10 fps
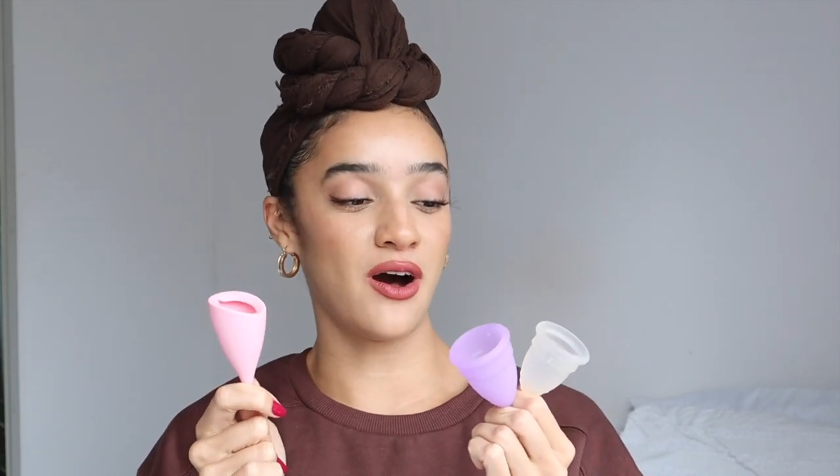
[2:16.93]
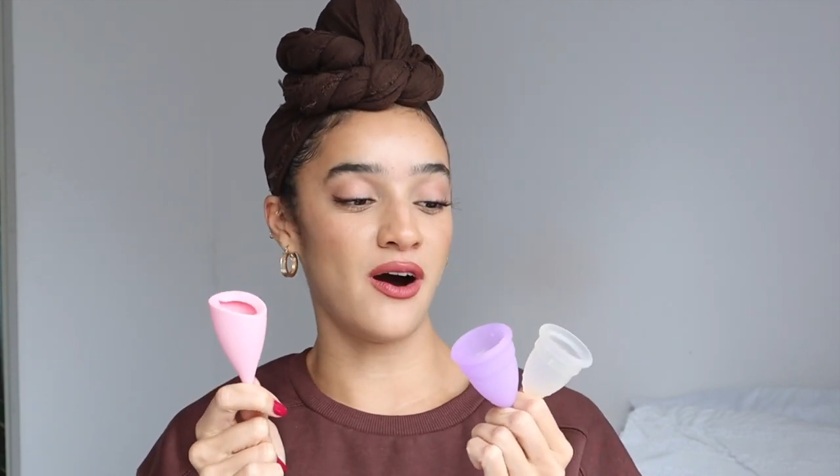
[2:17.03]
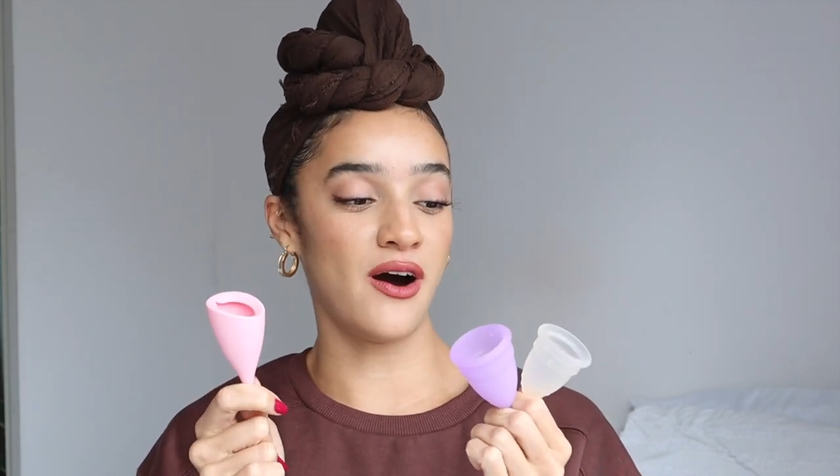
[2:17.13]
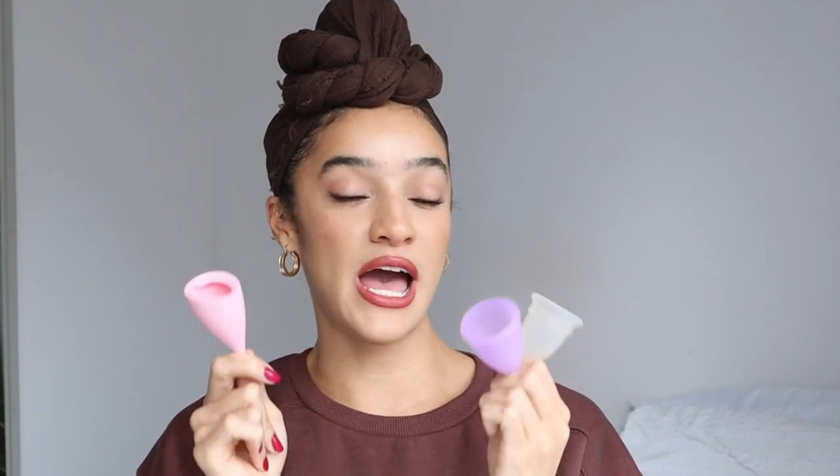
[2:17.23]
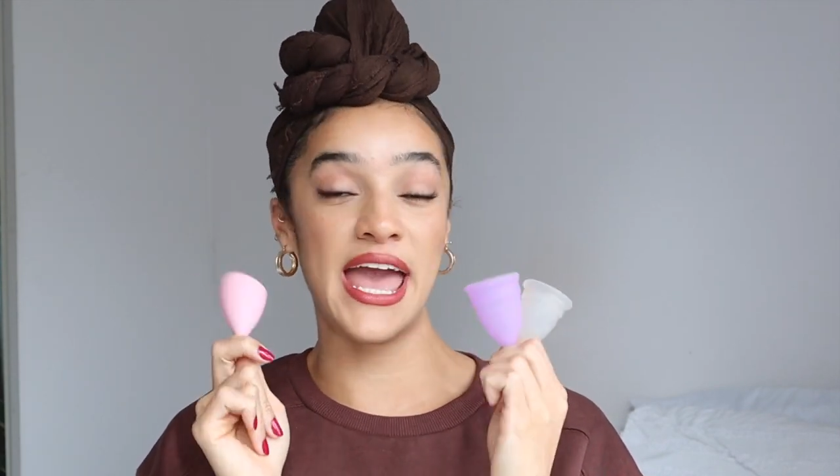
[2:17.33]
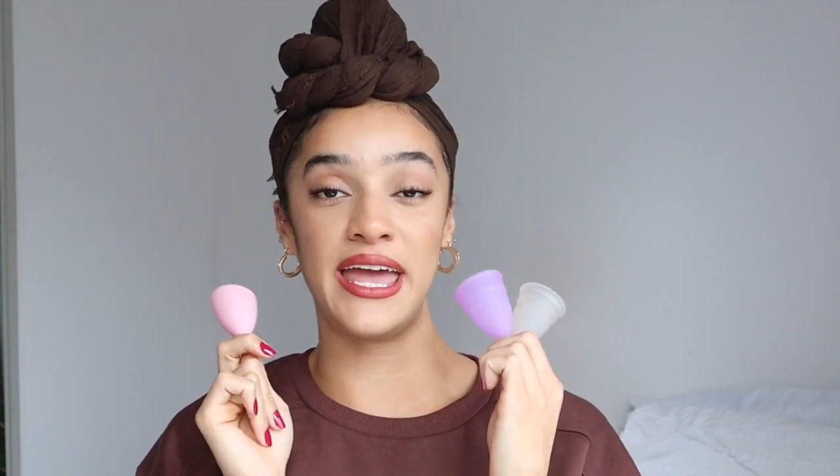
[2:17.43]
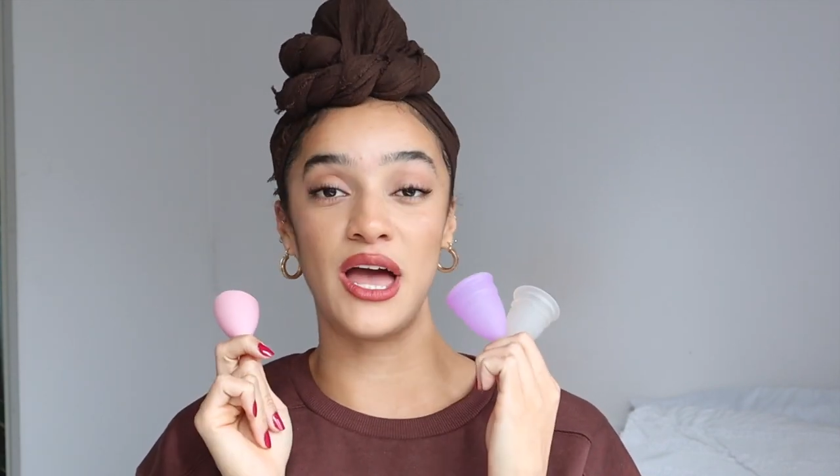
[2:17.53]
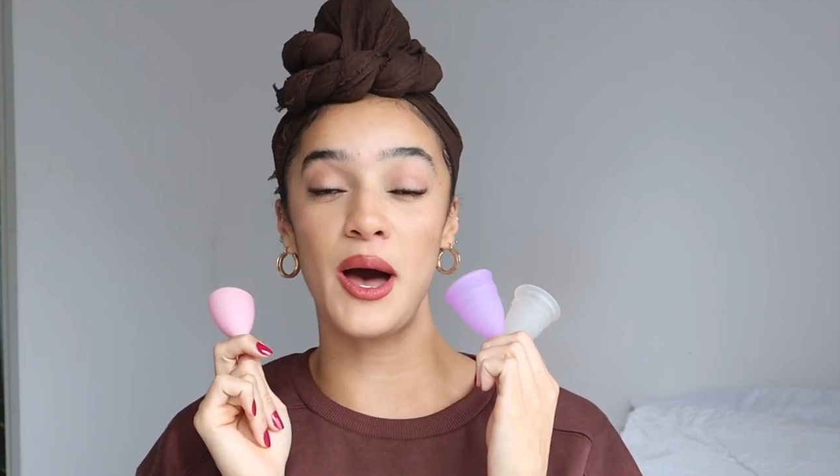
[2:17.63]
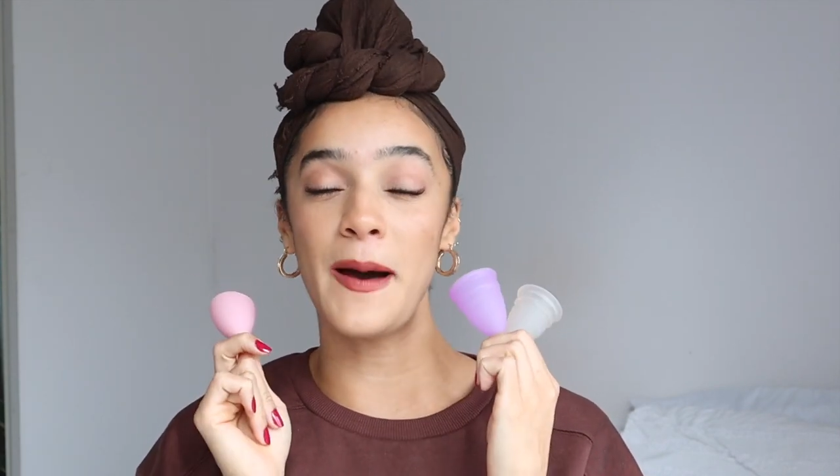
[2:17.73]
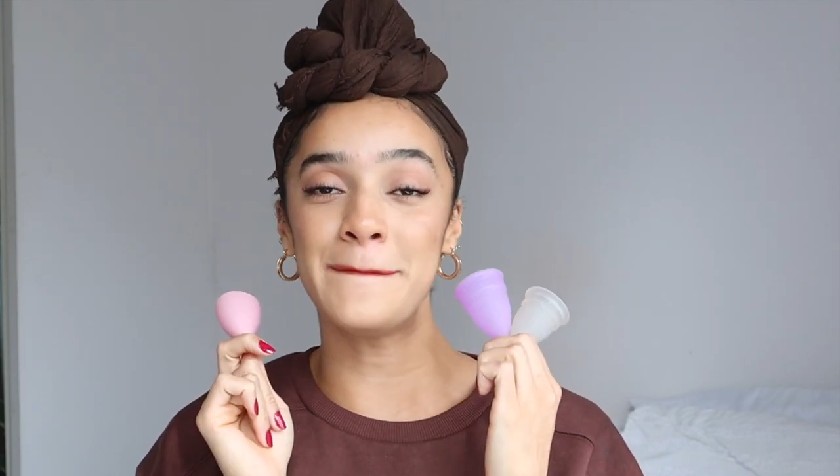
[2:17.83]
are
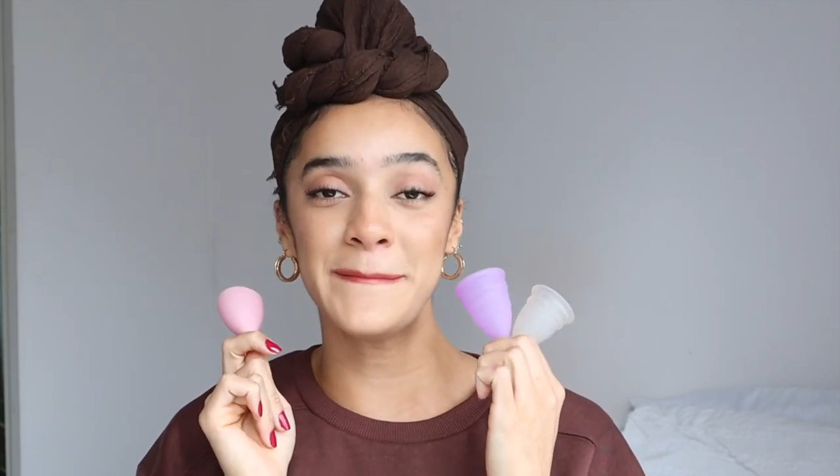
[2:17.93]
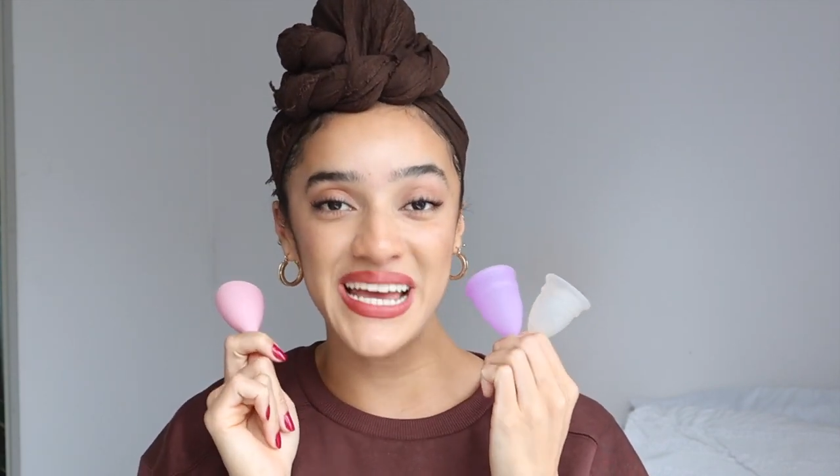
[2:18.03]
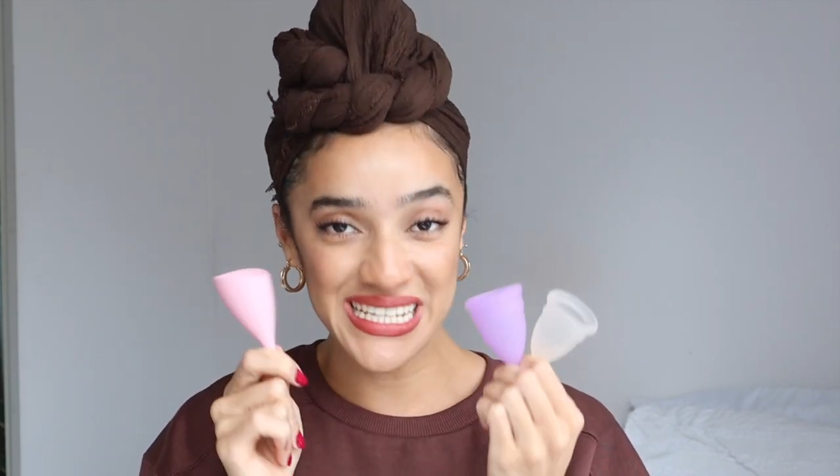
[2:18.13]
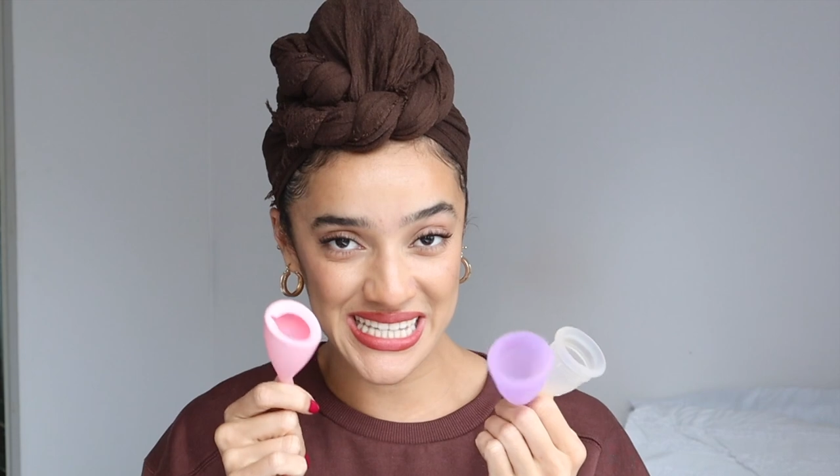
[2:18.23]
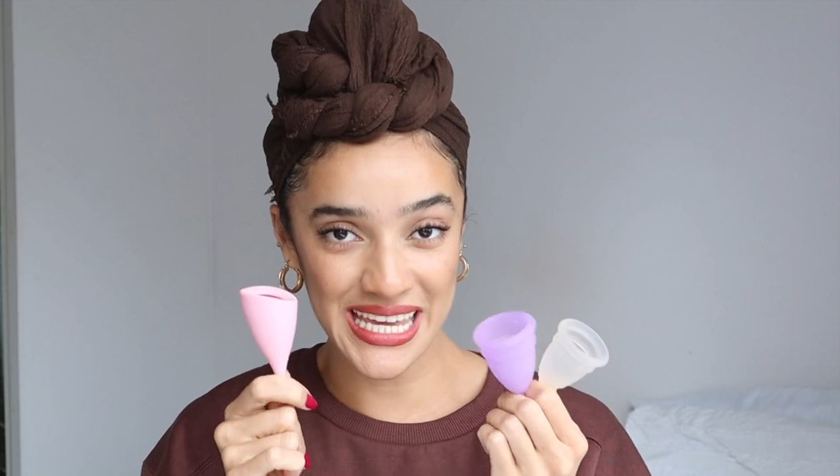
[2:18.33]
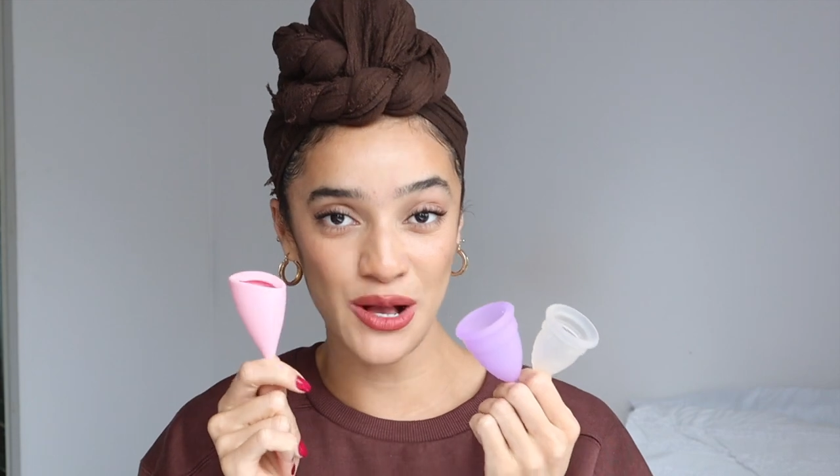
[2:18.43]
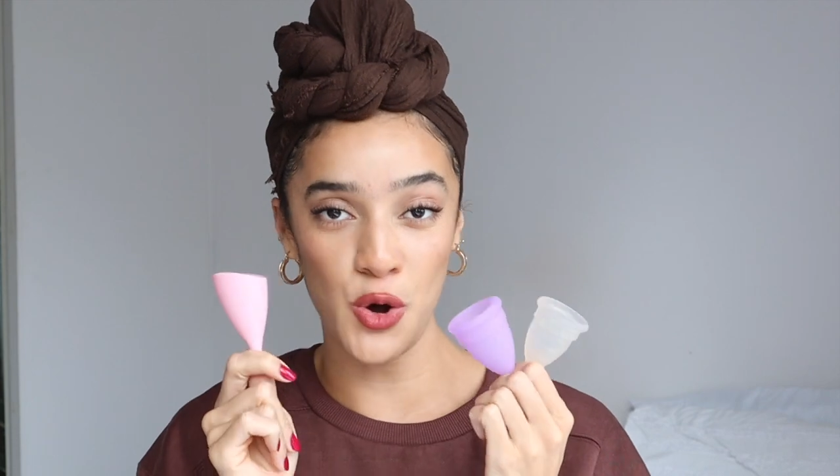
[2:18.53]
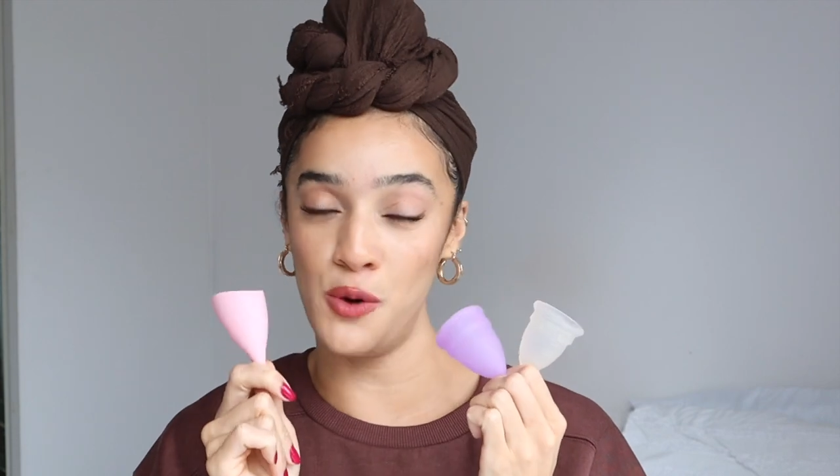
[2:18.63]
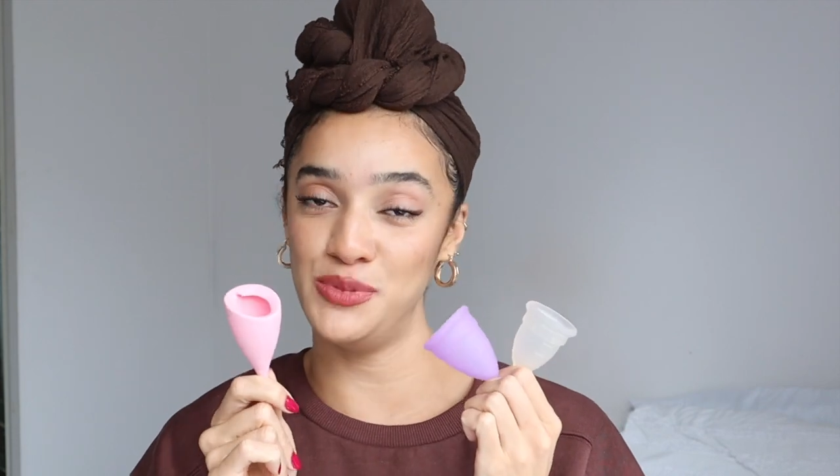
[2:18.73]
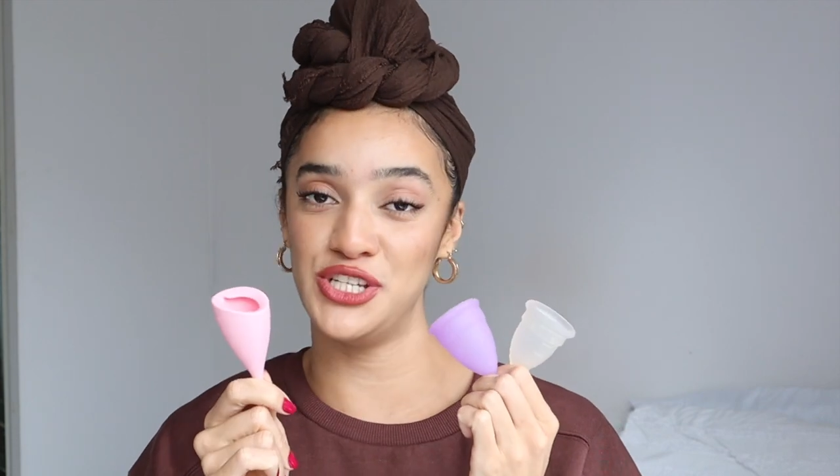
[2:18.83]
an amazing
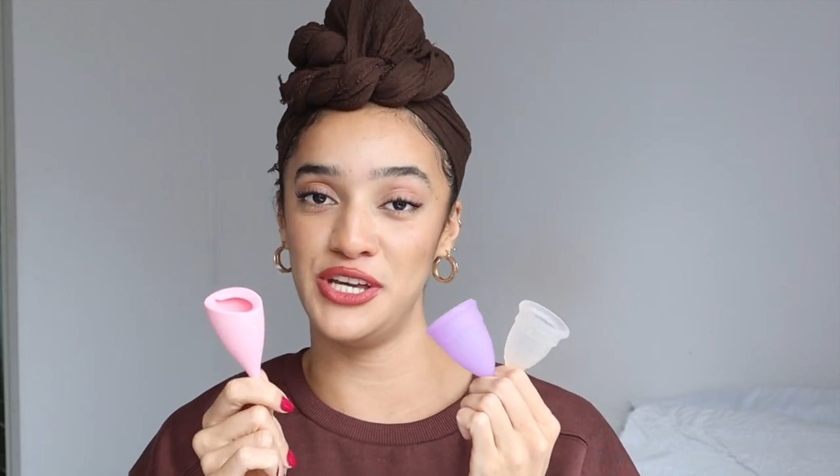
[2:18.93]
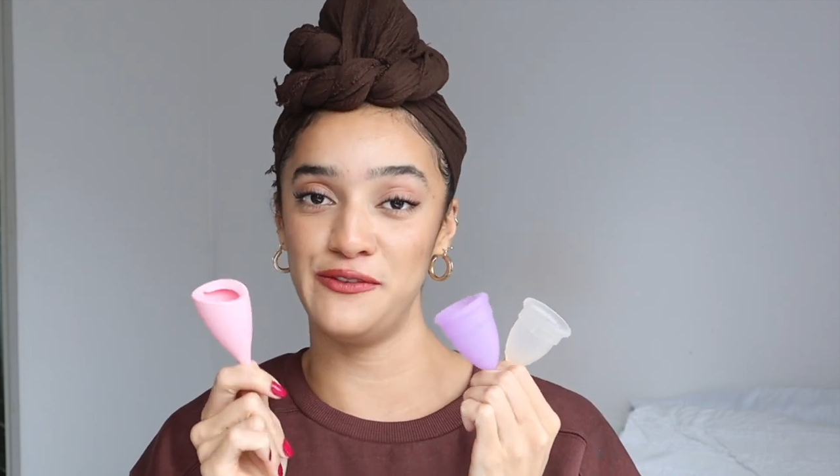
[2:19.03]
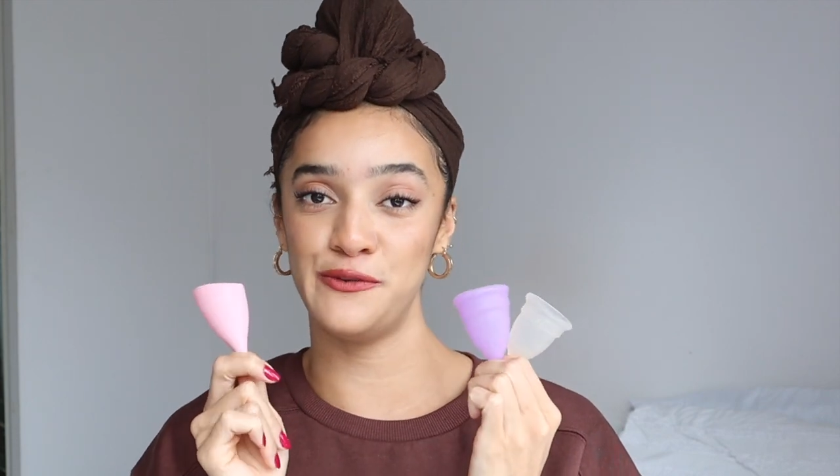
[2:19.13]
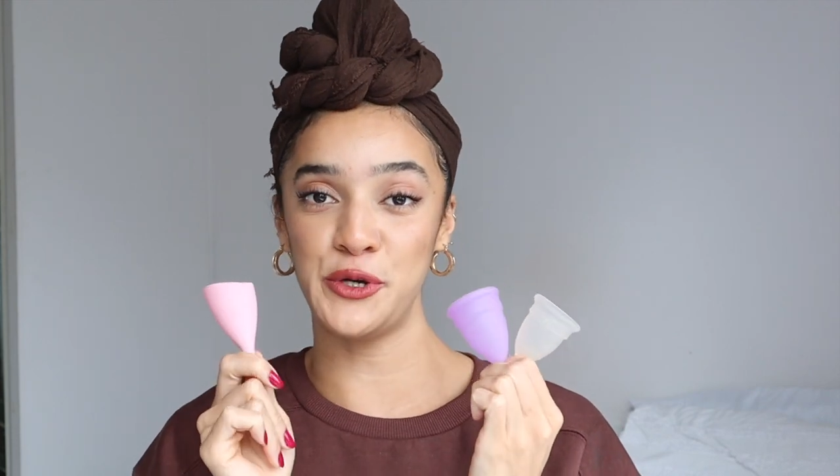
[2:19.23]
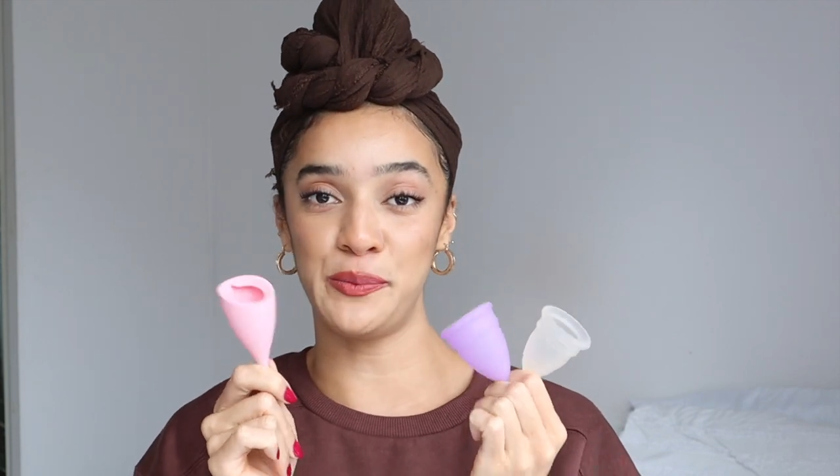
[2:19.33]
option for